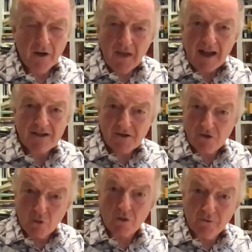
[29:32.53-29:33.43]
that's
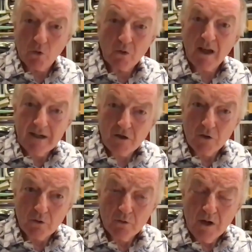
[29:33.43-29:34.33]
sort of all they
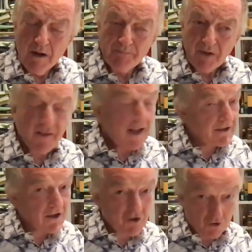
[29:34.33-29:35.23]
do. And that's
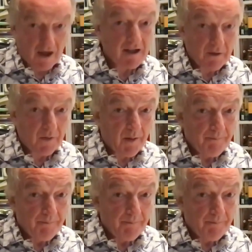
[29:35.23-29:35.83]
a strength.